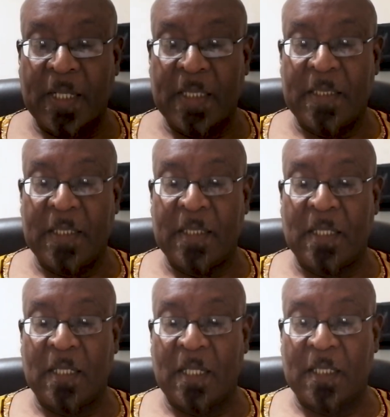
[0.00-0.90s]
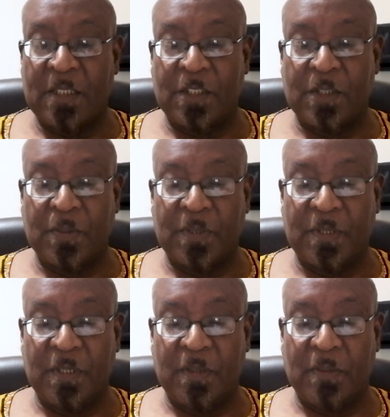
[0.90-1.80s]
indeed Allah has
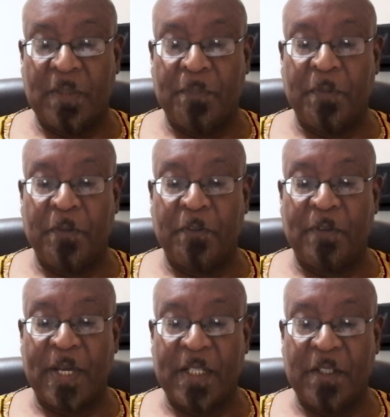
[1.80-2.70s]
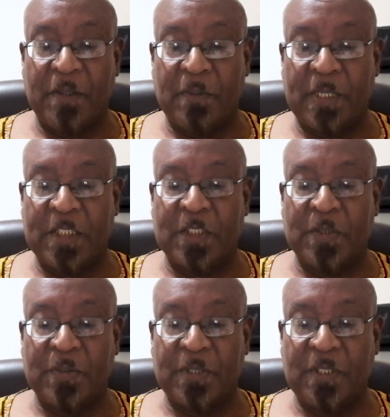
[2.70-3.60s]
chosen you and purified you and
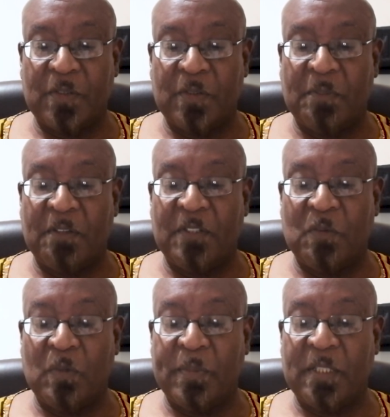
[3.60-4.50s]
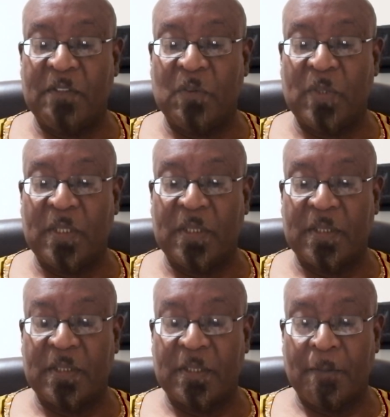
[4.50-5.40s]
chosen you above the women of the
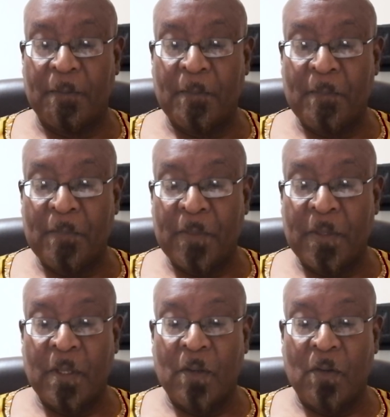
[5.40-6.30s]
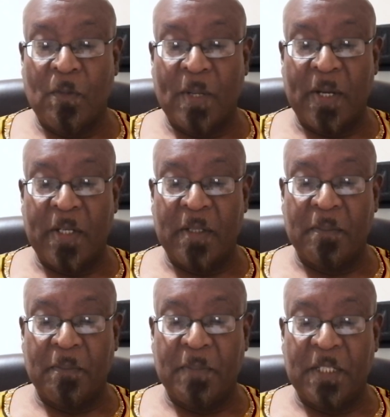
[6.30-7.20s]
worlds. O
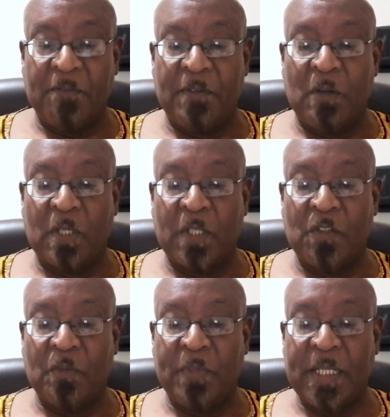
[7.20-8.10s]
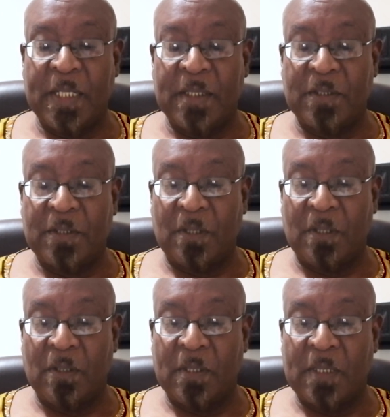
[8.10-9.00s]
Maryam, be devoutly obedient to your
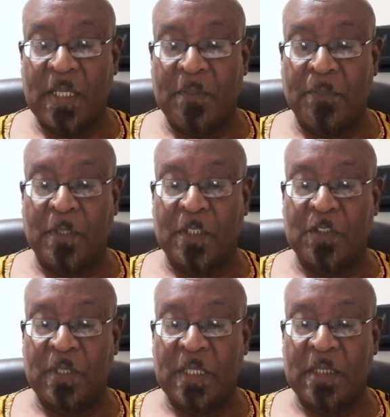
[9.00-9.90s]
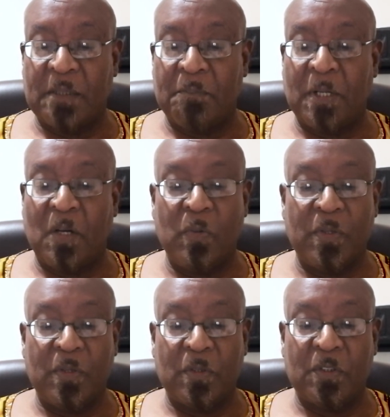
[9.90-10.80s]
Lord and prostrate and bow
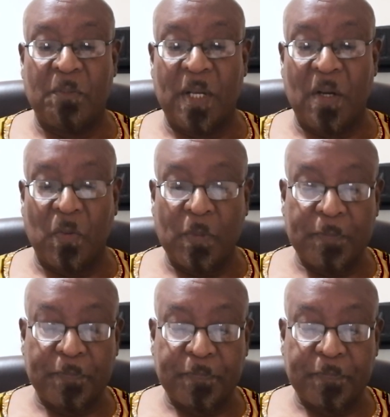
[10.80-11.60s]
with those who bow.'"